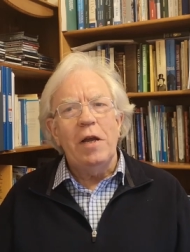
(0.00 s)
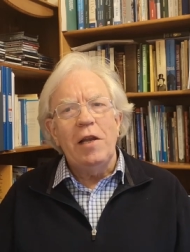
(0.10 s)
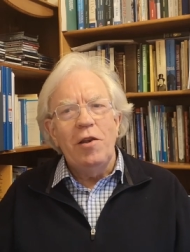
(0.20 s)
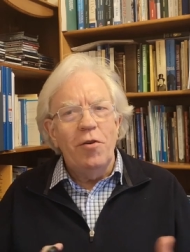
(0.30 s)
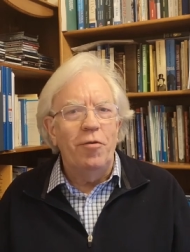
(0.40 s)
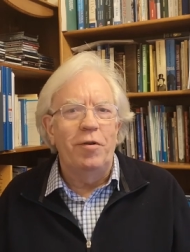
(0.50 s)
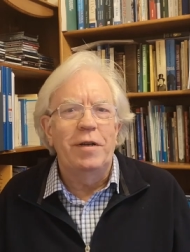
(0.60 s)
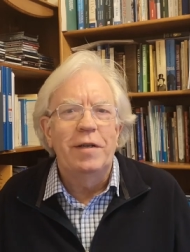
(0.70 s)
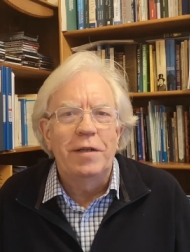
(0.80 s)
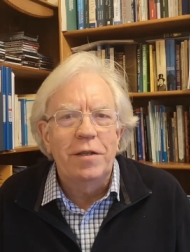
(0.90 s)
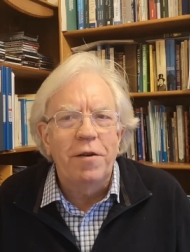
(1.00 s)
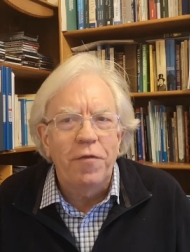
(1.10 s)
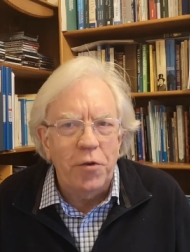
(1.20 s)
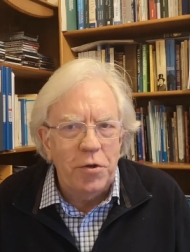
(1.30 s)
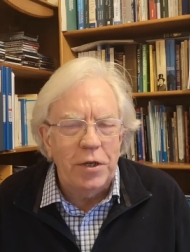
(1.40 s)
we look to the
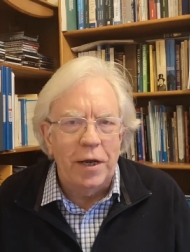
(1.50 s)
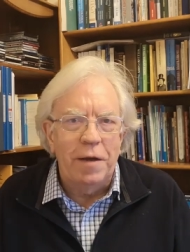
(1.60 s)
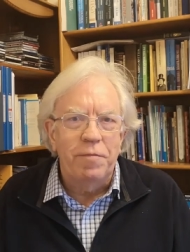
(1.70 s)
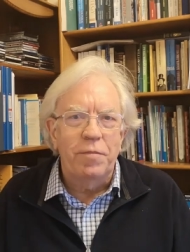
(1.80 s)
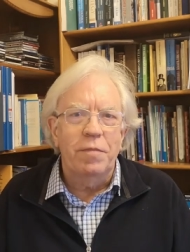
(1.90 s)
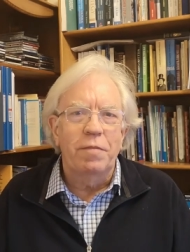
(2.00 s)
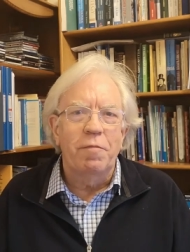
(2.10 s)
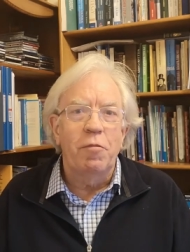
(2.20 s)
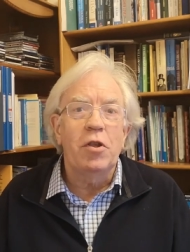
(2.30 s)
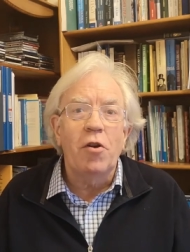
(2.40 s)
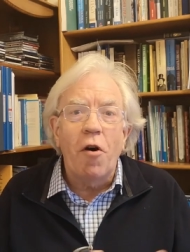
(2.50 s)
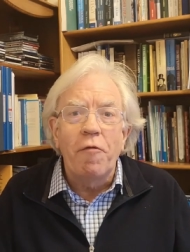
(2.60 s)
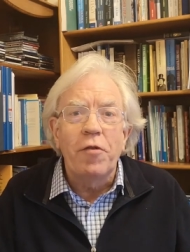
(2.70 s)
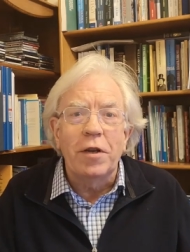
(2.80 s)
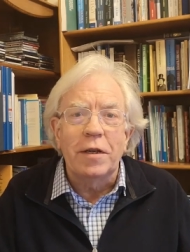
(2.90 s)
future with
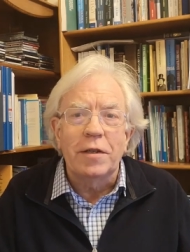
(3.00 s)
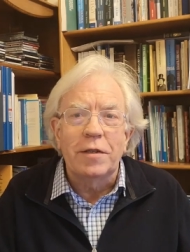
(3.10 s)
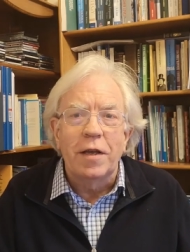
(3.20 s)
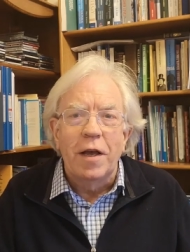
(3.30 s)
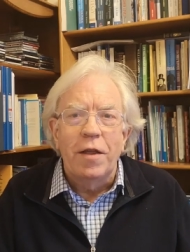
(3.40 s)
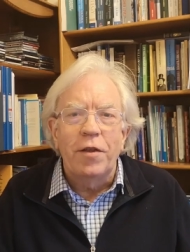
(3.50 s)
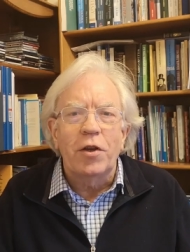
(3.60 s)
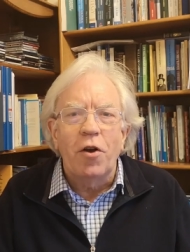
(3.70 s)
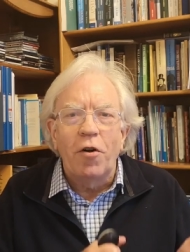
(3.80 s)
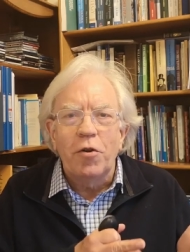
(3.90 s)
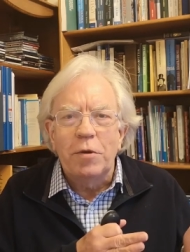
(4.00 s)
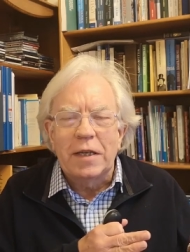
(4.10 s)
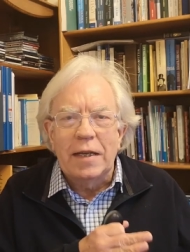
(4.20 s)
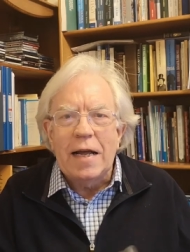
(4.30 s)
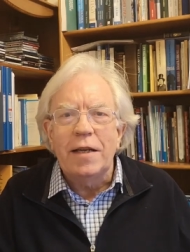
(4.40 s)
confidence that a God who
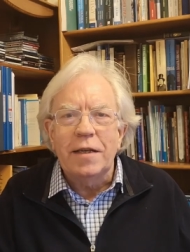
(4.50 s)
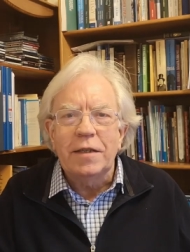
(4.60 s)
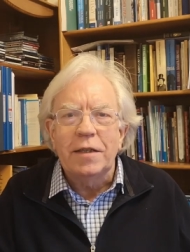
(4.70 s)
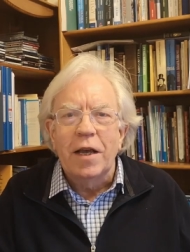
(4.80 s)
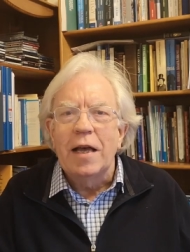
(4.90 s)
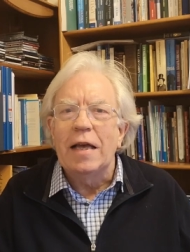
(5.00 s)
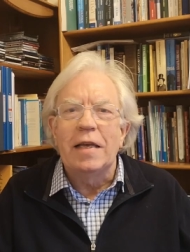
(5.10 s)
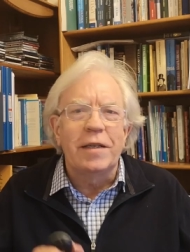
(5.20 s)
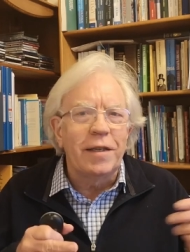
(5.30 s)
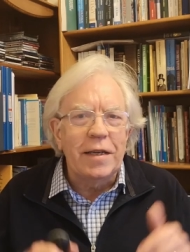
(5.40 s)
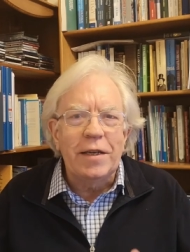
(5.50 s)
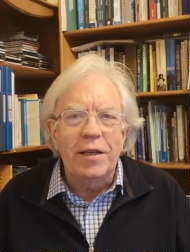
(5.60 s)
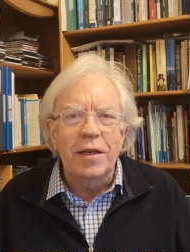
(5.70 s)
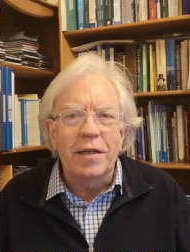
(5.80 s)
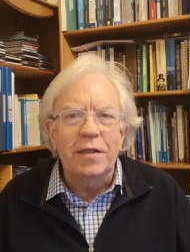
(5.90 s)
has led us is
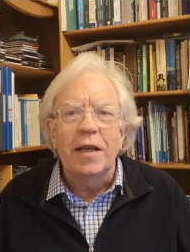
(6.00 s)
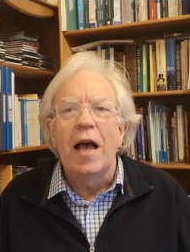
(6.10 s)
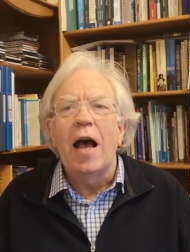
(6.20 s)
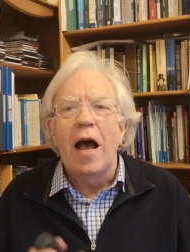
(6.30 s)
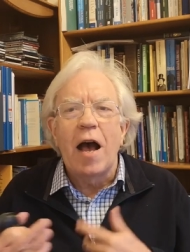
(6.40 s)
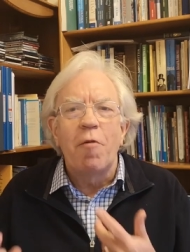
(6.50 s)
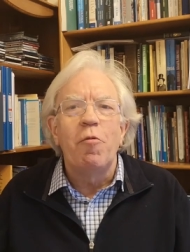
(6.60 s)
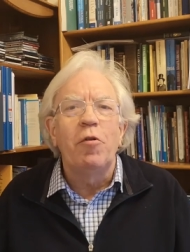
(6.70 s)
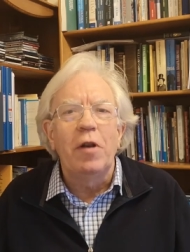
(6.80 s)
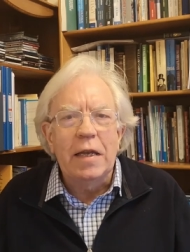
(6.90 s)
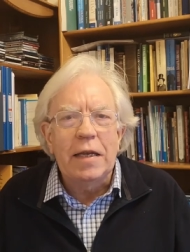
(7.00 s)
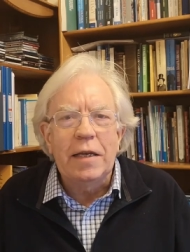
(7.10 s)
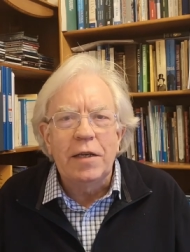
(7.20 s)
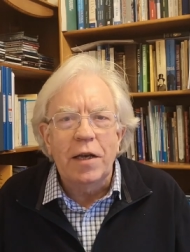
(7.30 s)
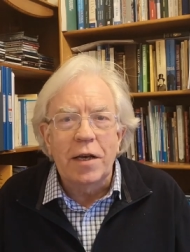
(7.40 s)
leading us and will
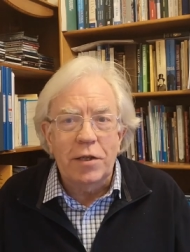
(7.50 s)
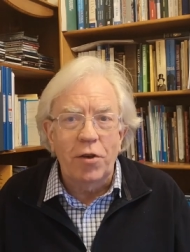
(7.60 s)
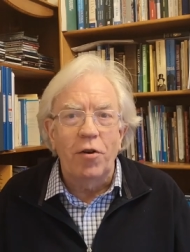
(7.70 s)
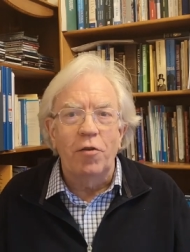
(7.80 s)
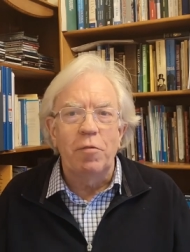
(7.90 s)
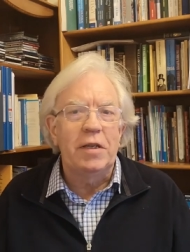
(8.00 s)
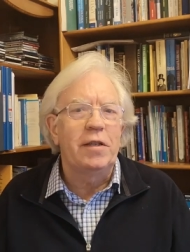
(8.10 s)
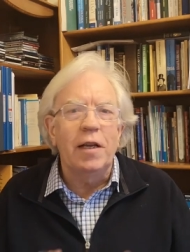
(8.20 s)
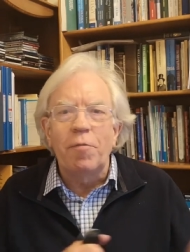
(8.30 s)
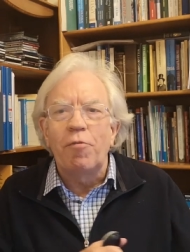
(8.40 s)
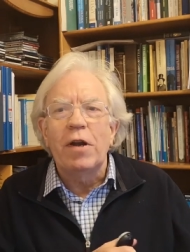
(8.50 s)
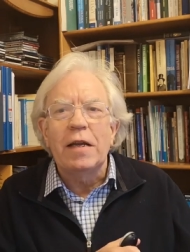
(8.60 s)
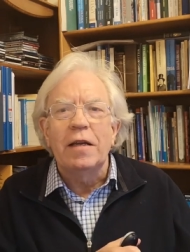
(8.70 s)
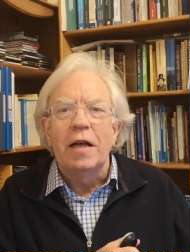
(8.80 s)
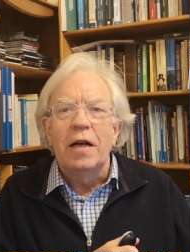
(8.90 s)
lead us on. We
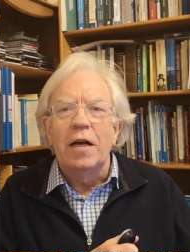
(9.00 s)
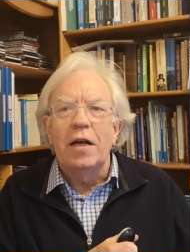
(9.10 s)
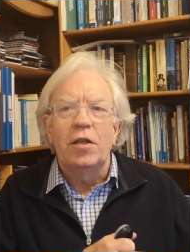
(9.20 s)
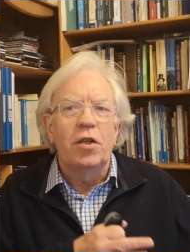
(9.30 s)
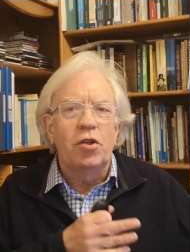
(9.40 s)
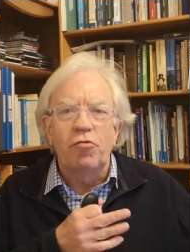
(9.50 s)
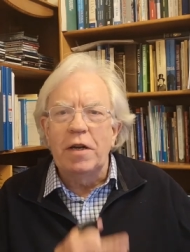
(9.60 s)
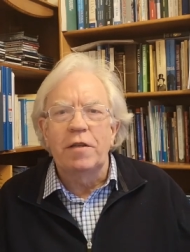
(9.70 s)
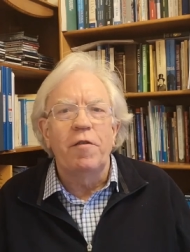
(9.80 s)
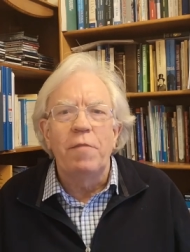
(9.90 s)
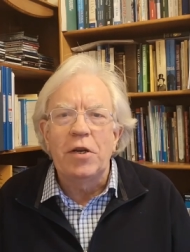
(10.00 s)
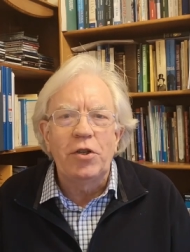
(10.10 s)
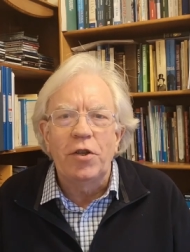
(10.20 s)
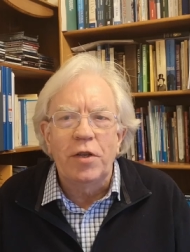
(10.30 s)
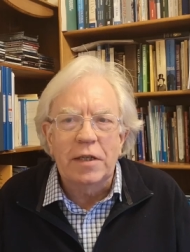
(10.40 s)
celebrate uh, the
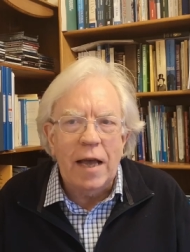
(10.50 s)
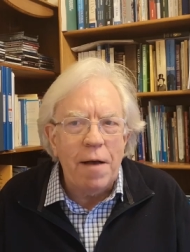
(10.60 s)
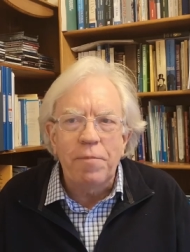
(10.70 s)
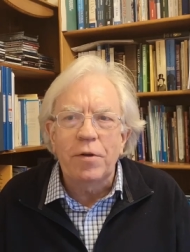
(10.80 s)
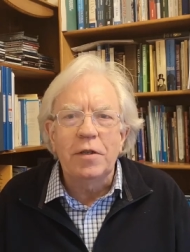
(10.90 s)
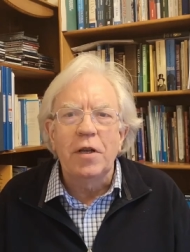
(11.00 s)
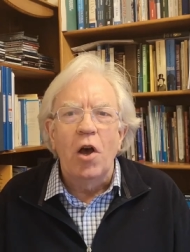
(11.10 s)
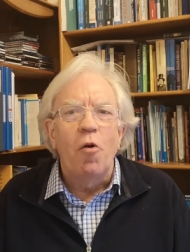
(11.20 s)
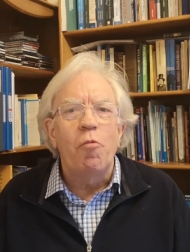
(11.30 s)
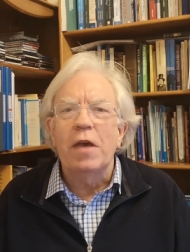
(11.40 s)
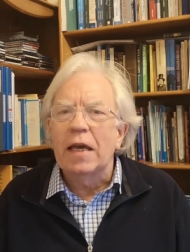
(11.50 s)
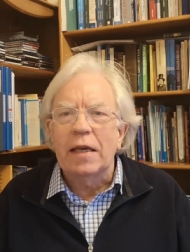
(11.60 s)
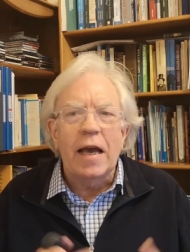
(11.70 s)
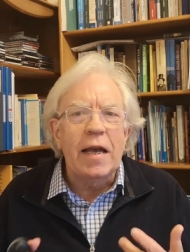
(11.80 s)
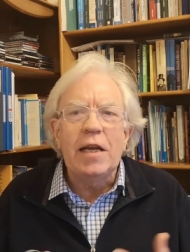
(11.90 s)
transformation that's happened, we
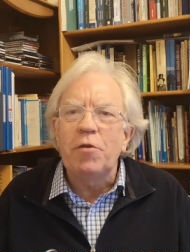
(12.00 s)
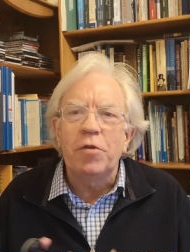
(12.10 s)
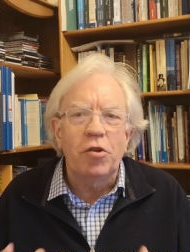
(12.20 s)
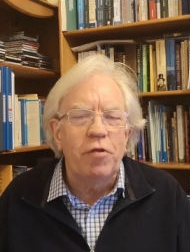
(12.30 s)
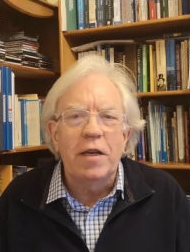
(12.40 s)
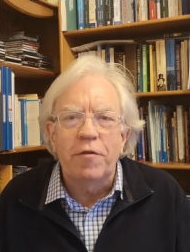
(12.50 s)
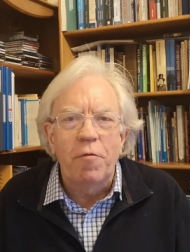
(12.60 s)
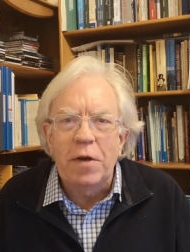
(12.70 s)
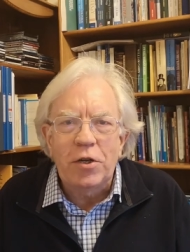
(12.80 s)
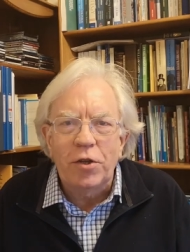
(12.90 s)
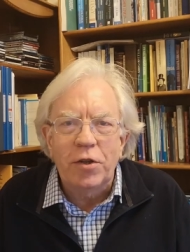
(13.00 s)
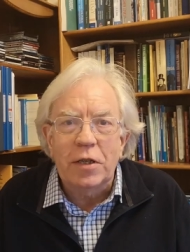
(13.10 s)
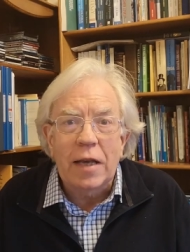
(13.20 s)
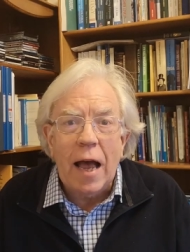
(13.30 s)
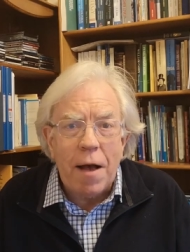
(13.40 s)
engage with the transformation
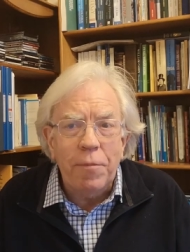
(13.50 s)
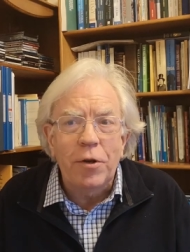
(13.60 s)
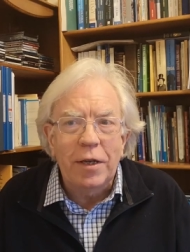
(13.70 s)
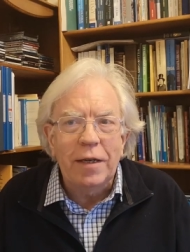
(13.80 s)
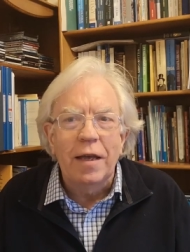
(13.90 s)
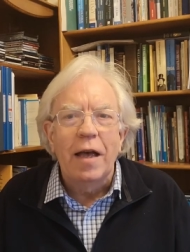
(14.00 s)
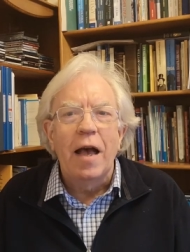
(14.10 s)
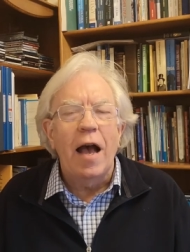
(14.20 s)
that's happening,